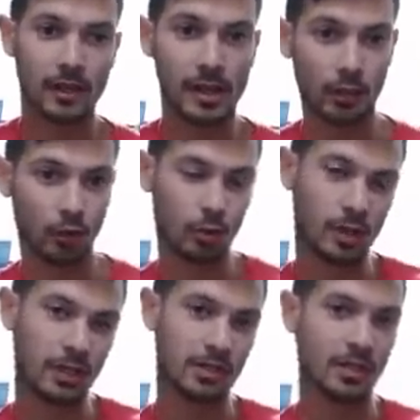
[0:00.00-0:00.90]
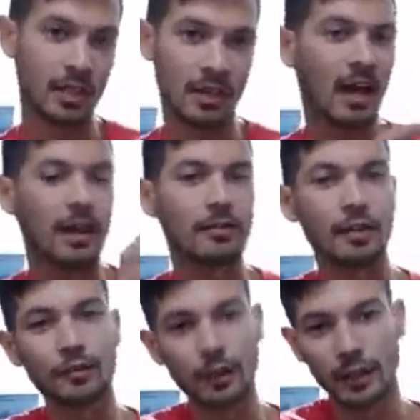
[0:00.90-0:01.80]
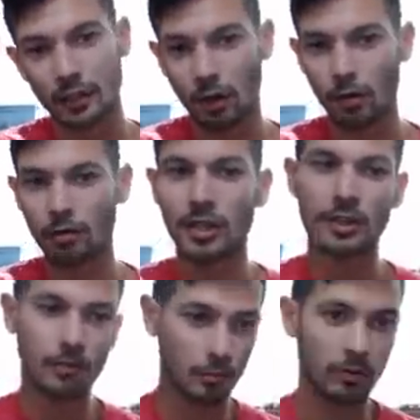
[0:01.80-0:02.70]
are short links that then have an affiliate code, and they,